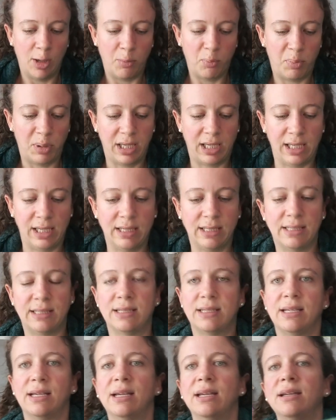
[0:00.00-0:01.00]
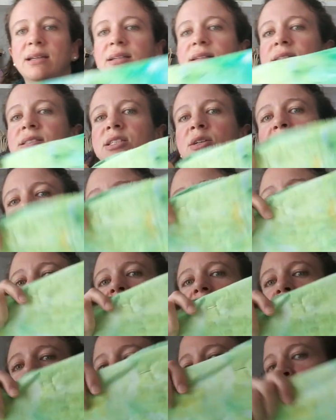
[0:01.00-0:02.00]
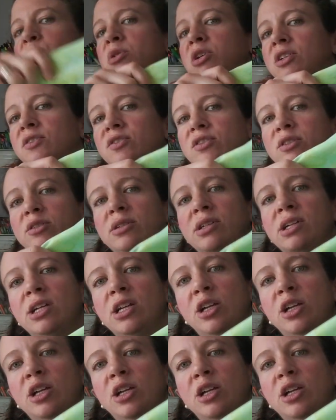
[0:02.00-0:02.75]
piece So it's just all these beautiful